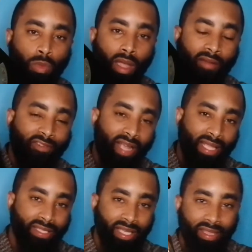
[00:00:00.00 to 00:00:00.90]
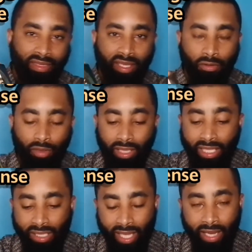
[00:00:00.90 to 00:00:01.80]
I forgot to get the
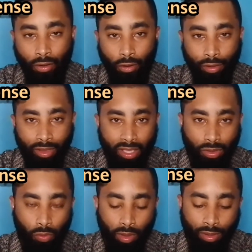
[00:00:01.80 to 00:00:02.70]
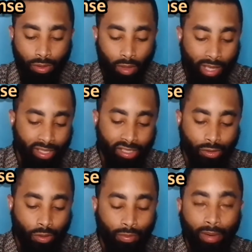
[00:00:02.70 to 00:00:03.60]
release date on this one, so I
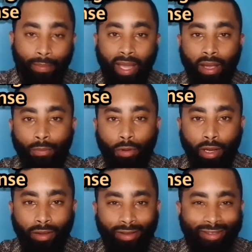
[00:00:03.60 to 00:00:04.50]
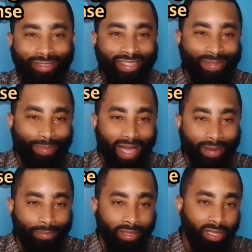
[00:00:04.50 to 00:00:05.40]
just don't want to make up one on the
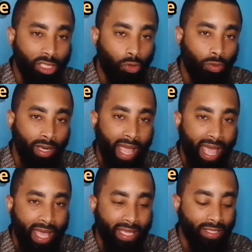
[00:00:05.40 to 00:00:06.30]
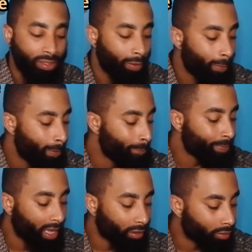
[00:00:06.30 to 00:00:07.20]
spot. But this one has
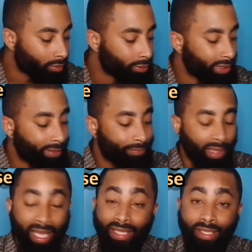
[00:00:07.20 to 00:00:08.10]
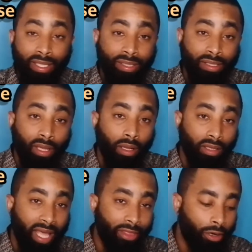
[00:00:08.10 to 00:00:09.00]
incense,
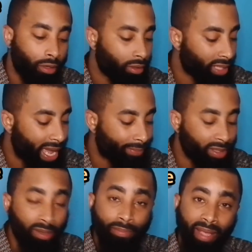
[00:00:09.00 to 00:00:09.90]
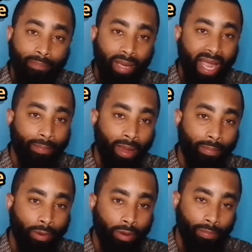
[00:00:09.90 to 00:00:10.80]
leather, labdanum, and black
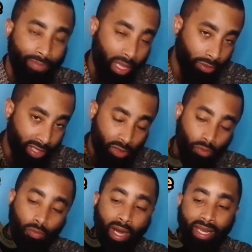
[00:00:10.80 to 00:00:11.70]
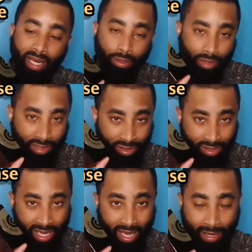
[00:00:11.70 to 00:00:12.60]
pepper. Now this one right here, this
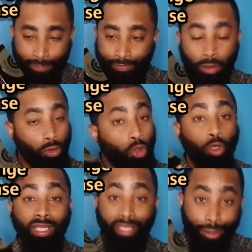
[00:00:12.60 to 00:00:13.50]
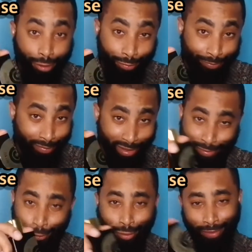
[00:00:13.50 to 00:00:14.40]
is a nuclear.
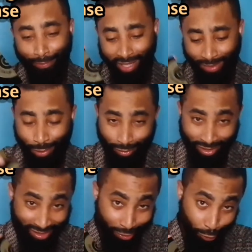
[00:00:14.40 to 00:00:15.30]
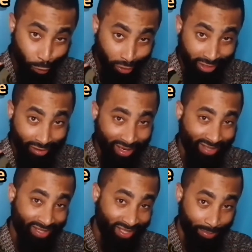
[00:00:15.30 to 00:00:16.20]
It's more than beast mode. This is a nuclear
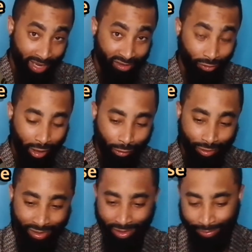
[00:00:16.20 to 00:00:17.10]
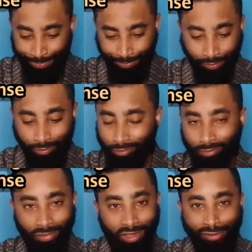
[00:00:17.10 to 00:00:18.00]
incense-based fragrance.
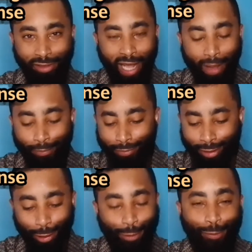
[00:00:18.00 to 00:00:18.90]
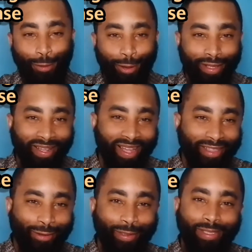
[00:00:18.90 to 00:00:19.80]
Did not go more than
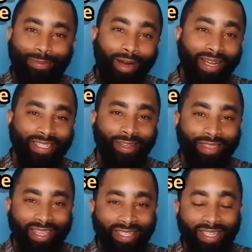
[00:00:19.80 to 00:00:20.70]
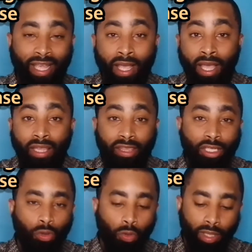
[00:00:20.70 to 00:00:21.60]
like 3 sprays on this.
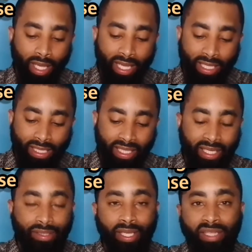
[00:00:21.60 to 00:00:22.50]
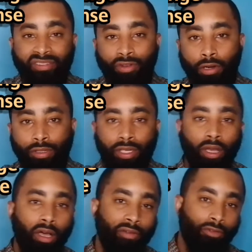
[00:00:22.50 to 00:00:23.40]
This one is the intense version
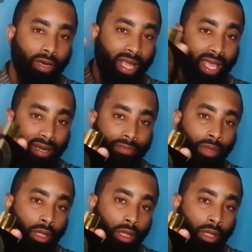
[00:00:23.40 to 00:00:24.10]
of RIEN.